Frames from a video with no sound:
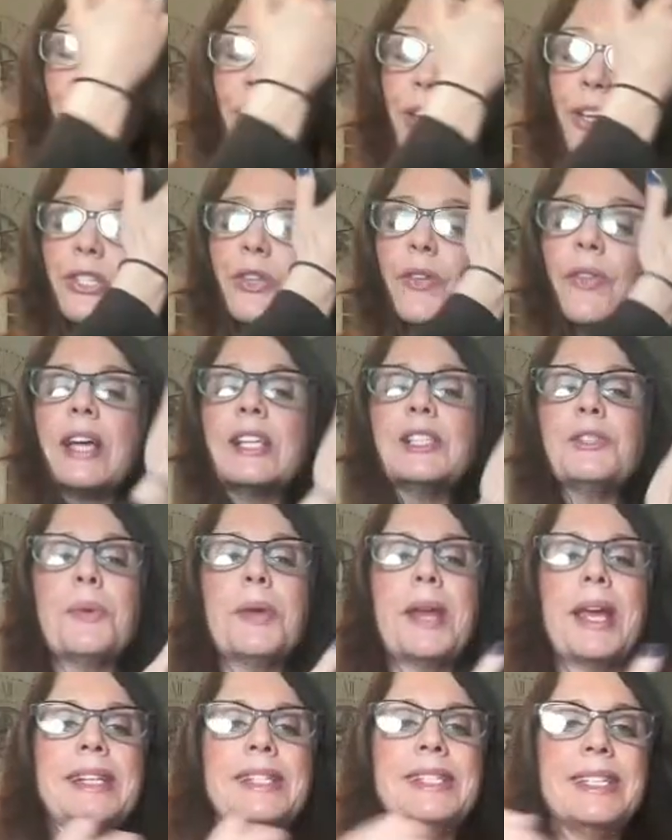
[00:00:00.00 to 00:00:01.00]
So that's
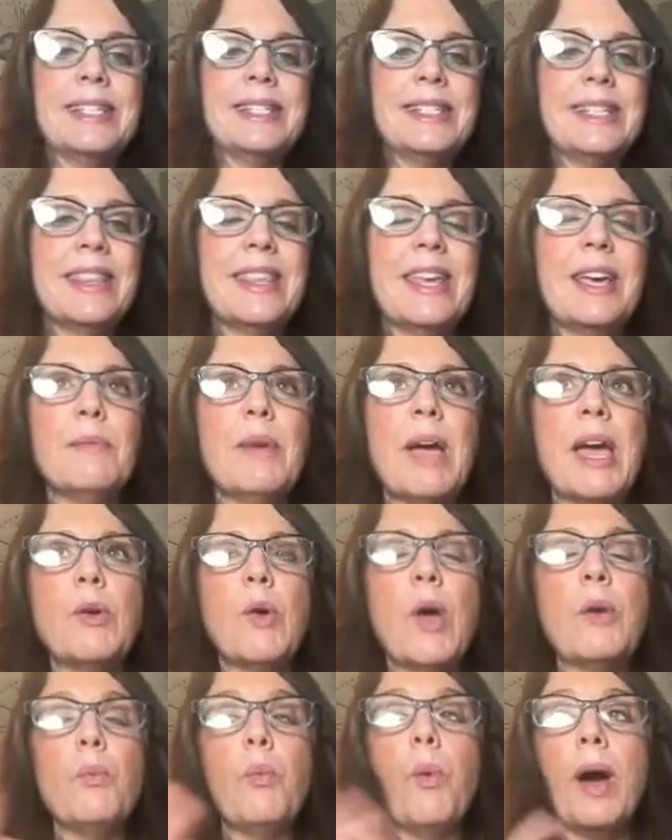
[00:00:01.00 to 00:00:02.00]
what I did to them.
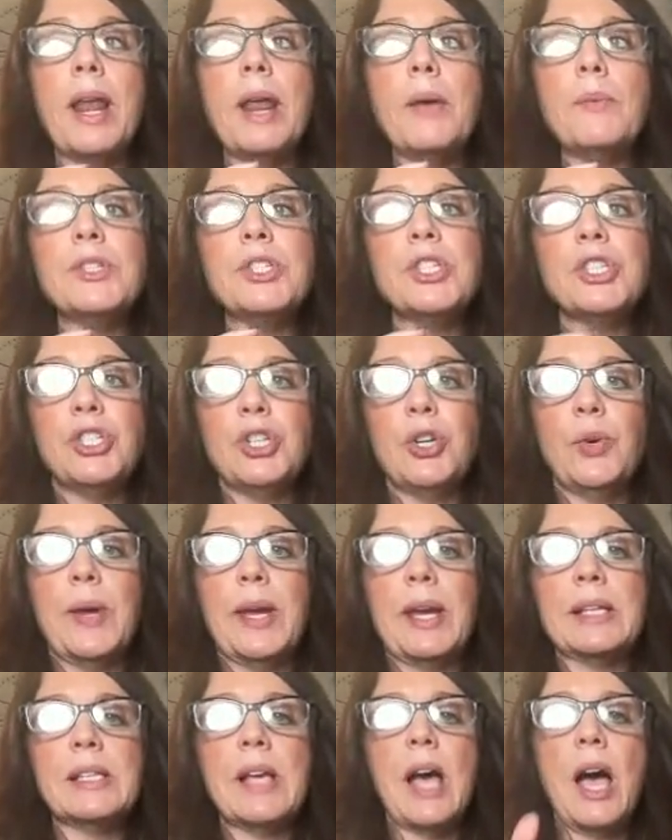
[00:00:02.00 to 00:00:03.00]
And what I was
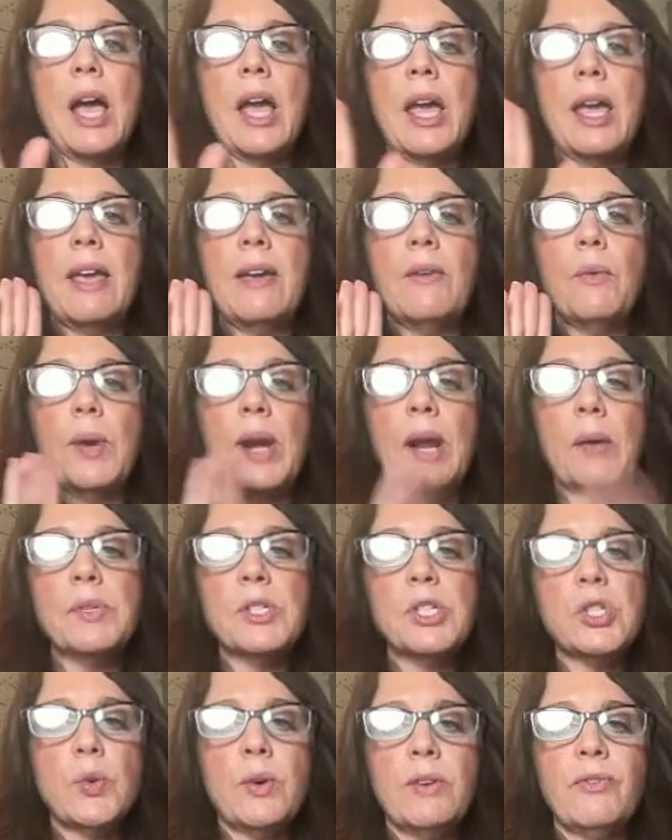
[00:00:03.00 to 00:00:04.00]
doing is when I
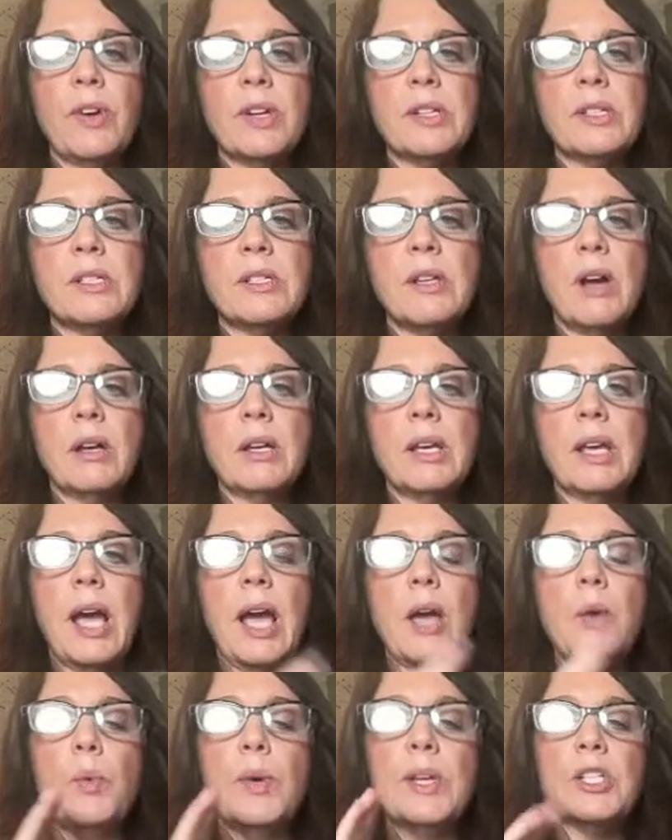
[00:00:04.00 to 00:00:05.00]
was storefront stalking,
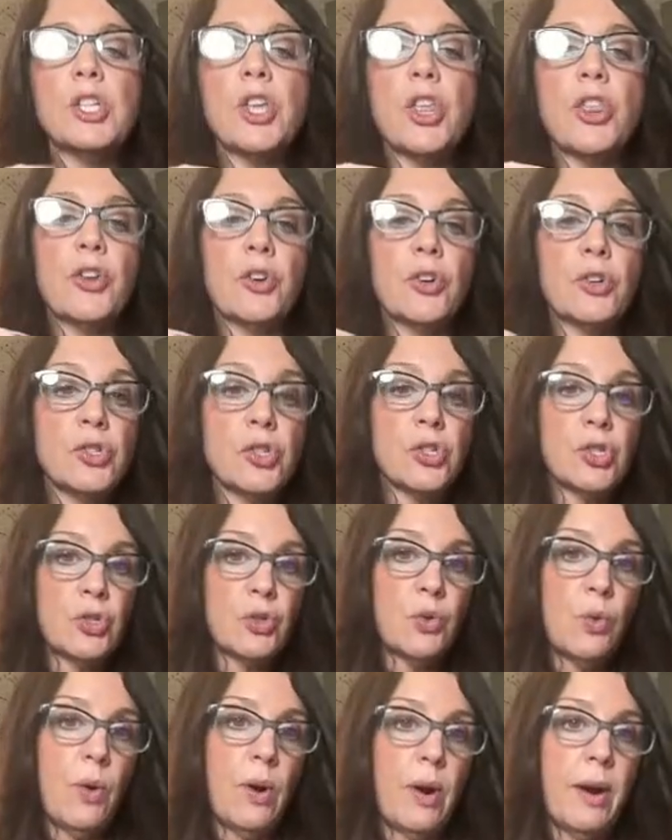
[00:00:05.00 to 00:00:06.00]
I went to their
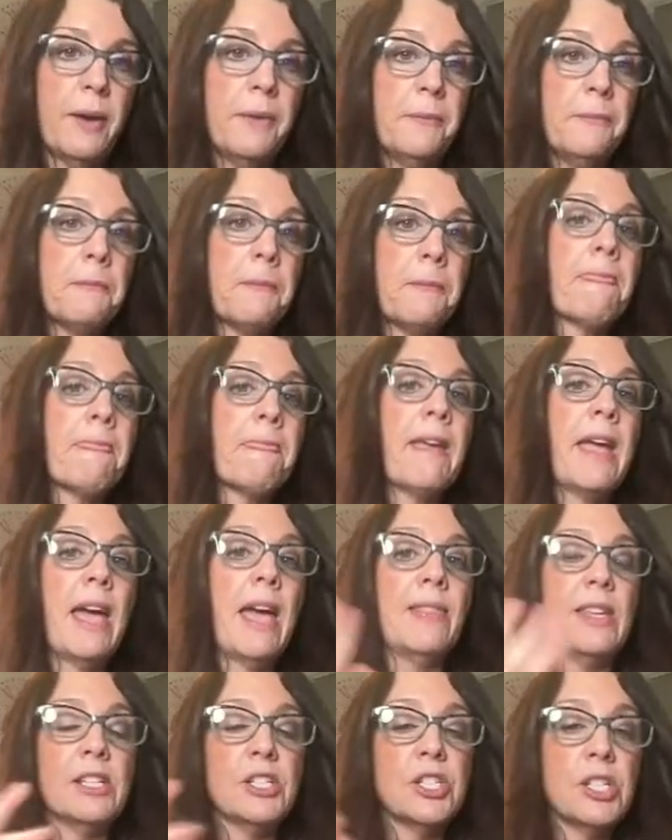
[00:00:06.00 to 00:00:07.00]
store.
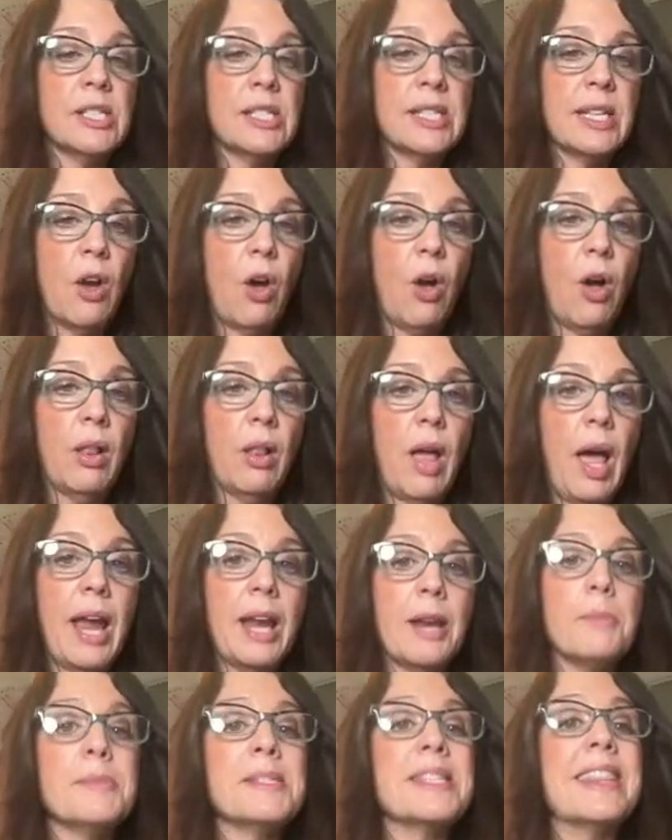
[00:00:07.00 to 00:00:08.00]
And then to see all
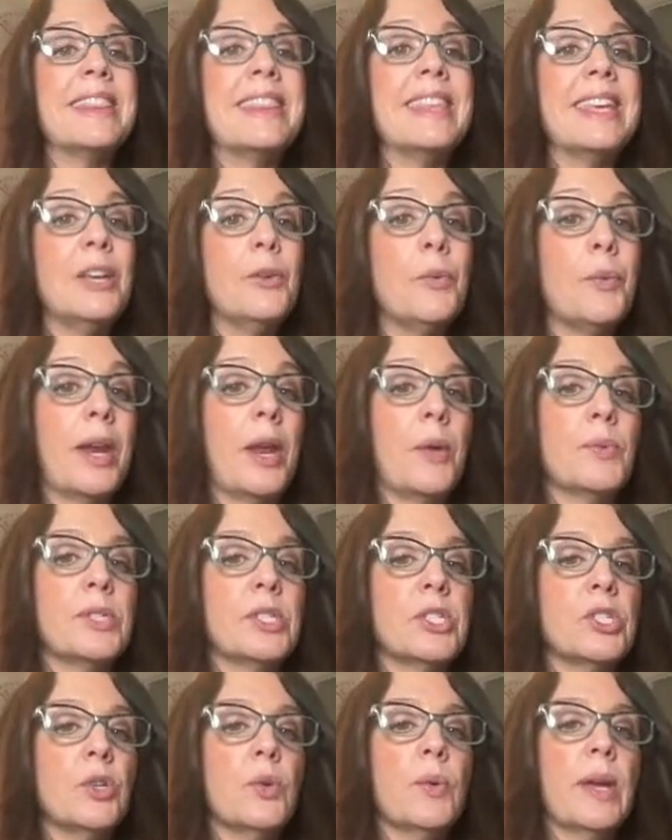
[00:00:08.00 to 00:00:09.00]
items, then what I
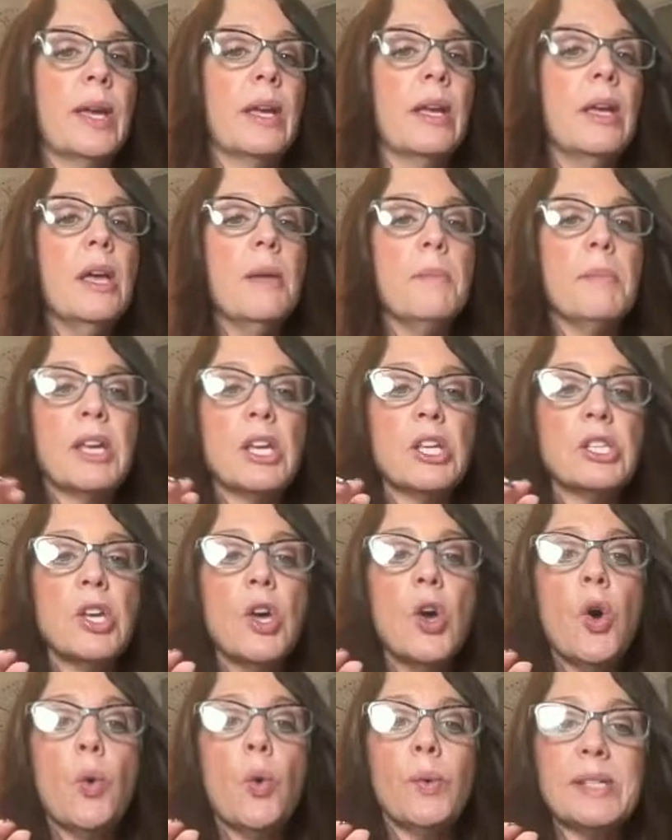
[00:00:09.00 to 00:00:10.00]
was doing, because
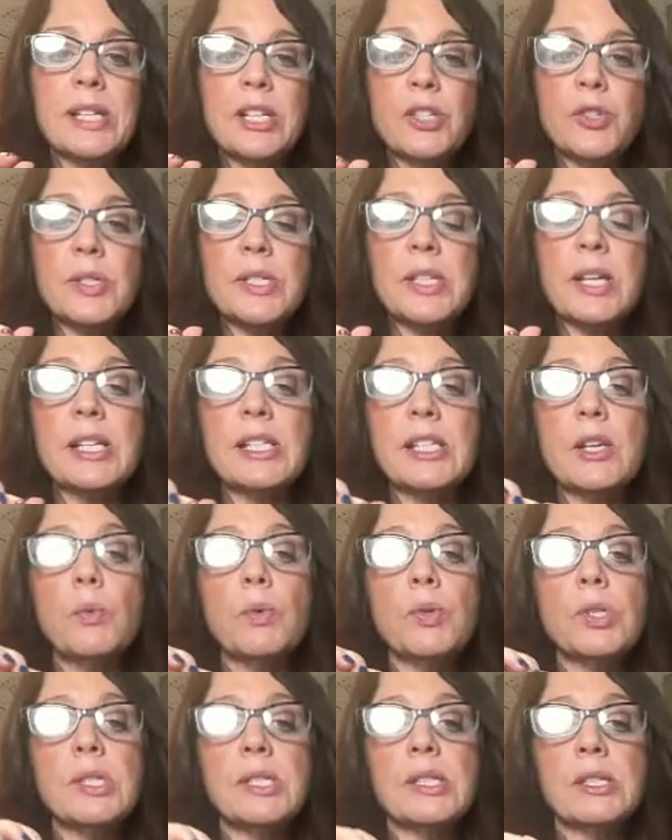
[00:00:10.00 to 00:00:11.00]
what's interesting is it
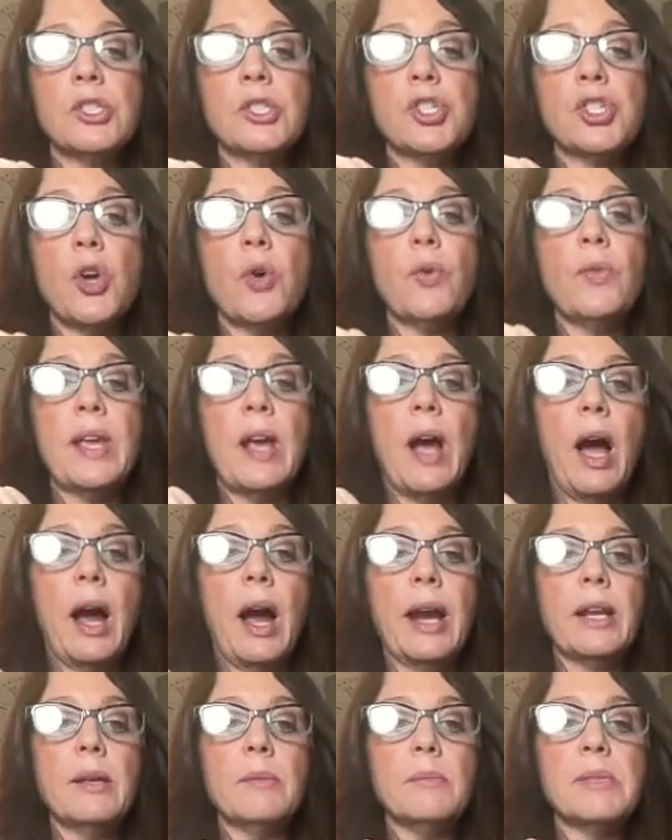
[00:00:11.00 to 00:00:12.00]
will show the
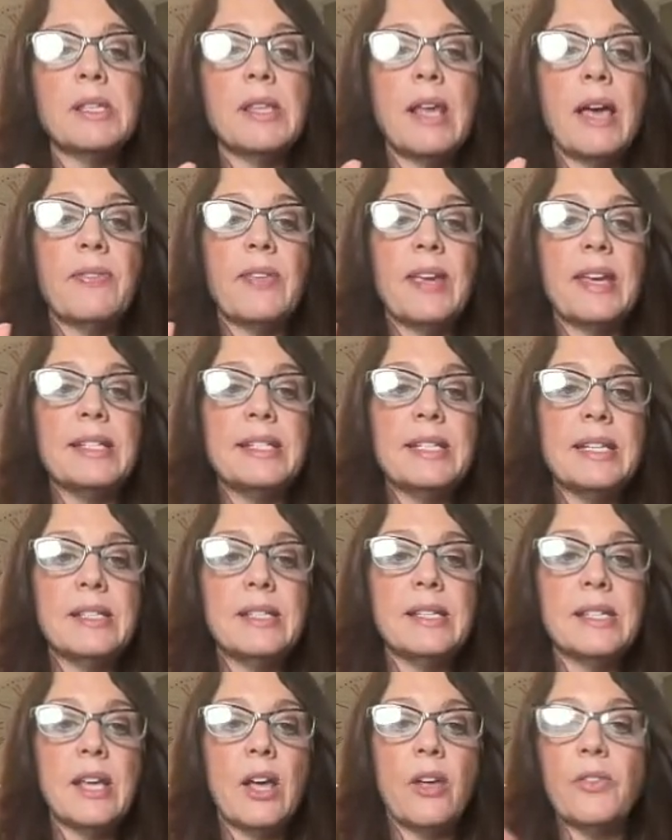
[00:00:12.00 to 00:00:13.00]
items that they did
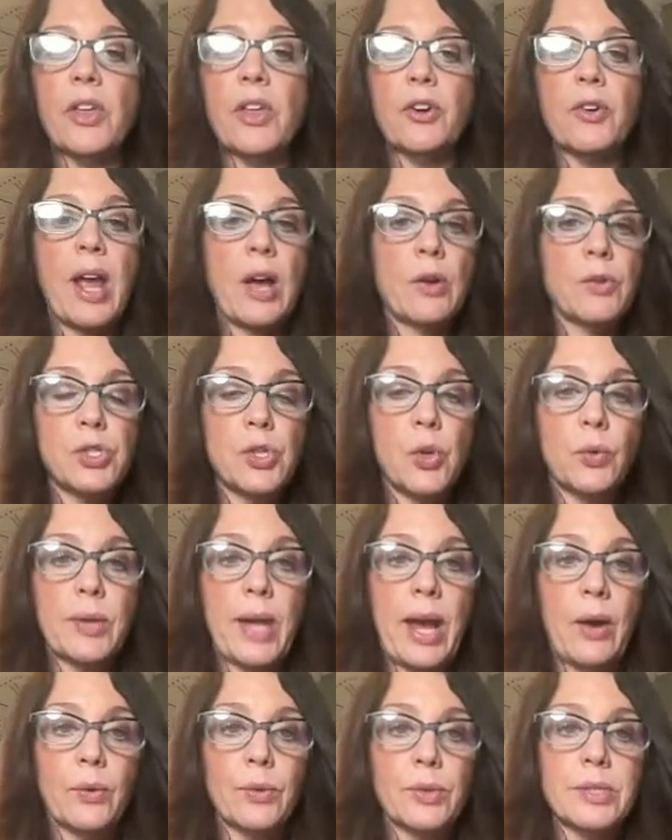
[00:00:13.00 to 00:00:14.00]
sell that are now sold
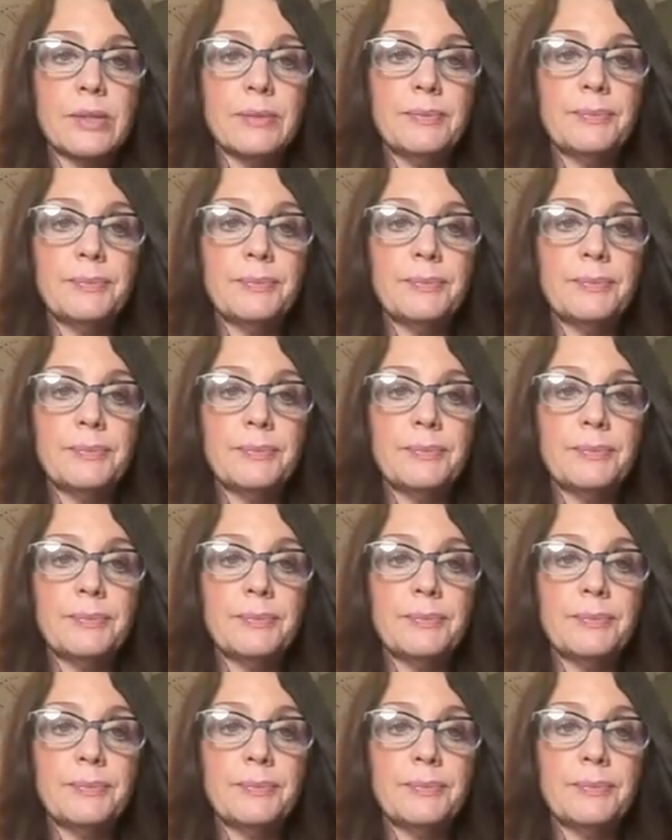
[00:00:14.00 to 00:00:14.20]
out.